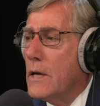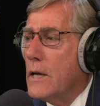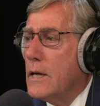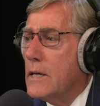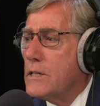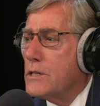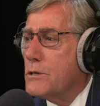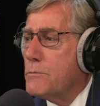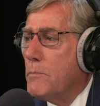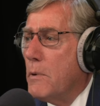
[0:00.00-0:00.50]

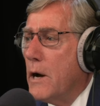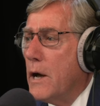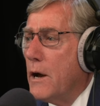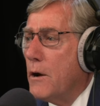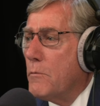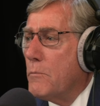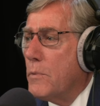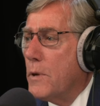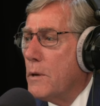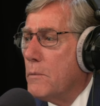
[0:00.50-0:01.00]

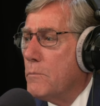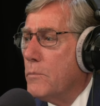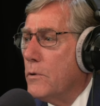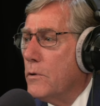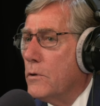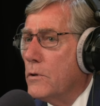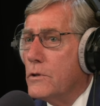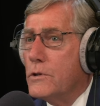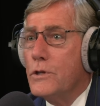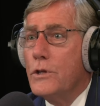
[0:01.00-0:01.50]
inspire
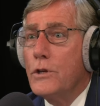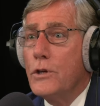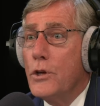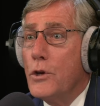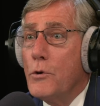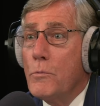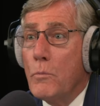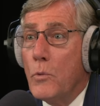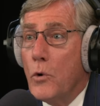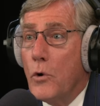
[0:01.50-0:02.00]
people to
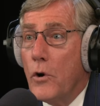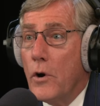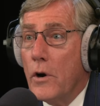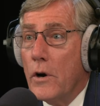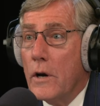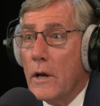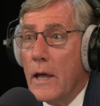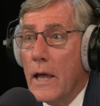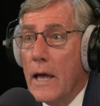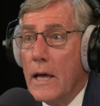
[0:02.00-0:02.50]
do
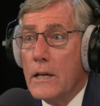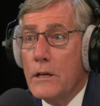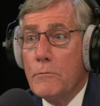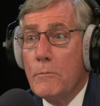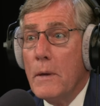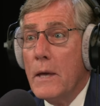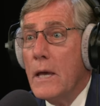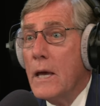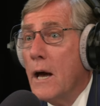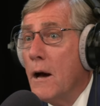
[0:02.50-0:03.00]
more and to
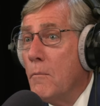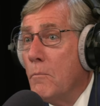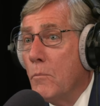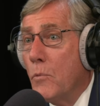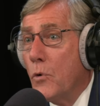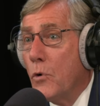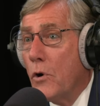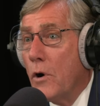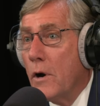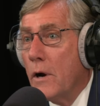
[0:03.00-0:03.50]
become
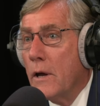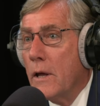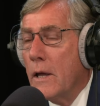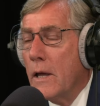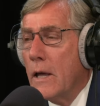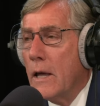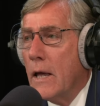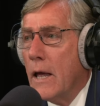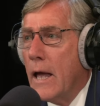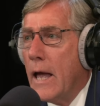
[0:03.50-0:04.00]
more.
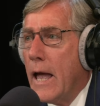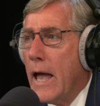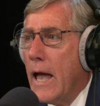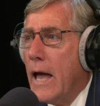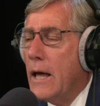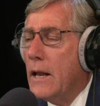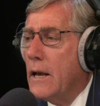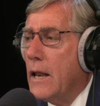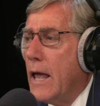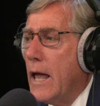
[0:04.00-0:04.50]

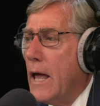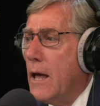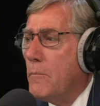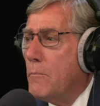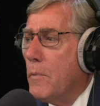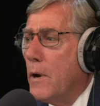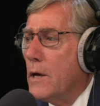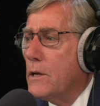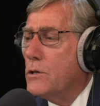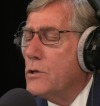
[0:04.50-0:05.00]
And,
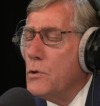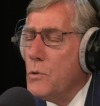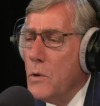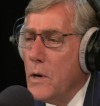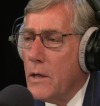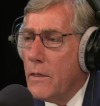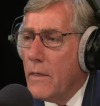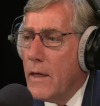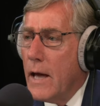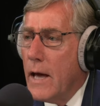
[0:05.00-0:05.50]
and by
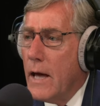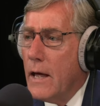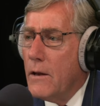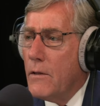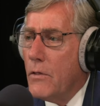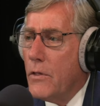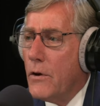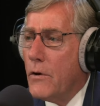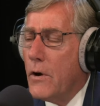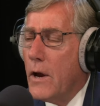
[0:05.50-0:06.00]
doing
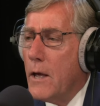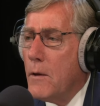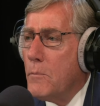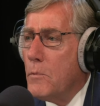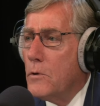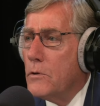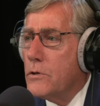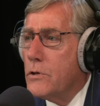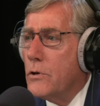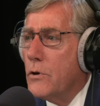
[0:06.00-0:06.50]
that, they're
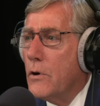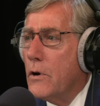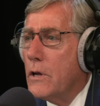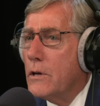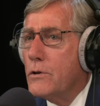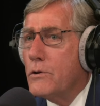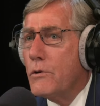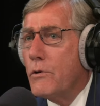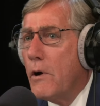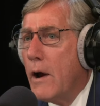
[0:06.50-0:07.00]
able to
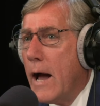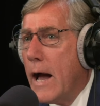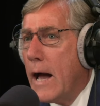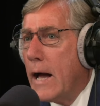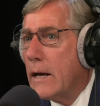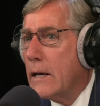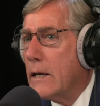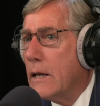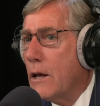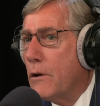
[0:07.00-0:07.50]

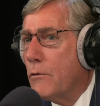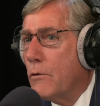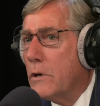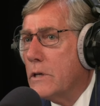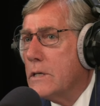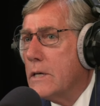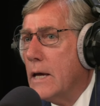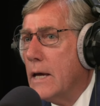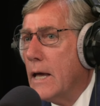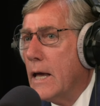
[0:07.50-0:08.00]
attract and
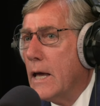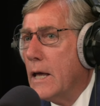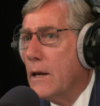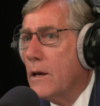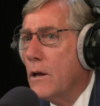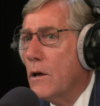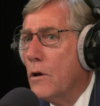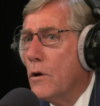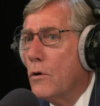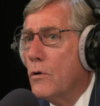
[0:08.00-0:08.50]

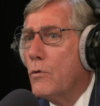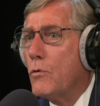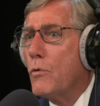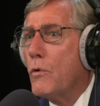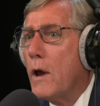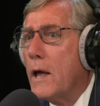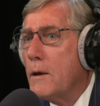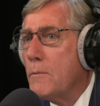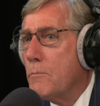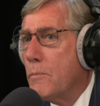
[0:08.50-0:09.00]
retain
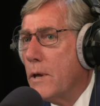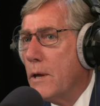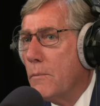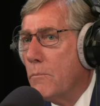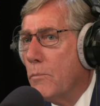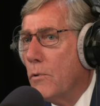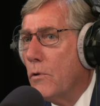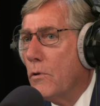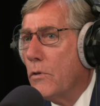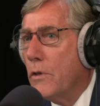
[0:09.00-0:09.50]
great
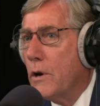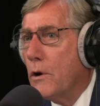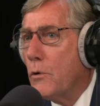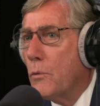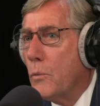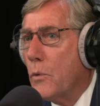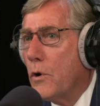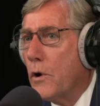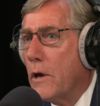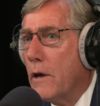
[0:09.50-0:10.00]
people that are
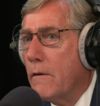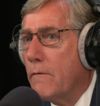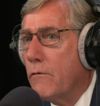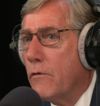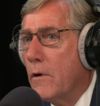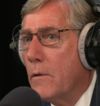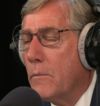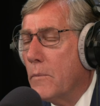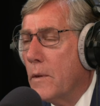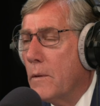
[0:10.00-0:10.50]
working
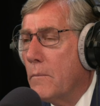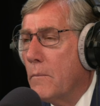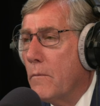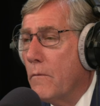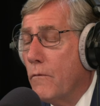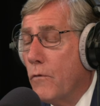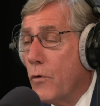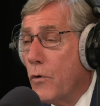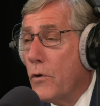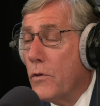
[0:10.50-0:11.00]
from them,
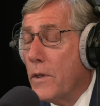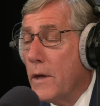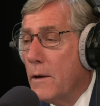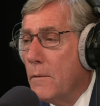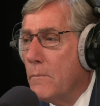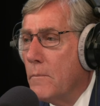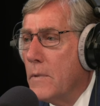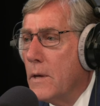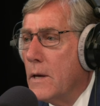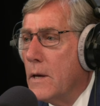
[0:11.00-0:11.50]
for
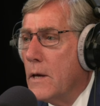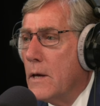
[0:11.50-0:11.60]
them,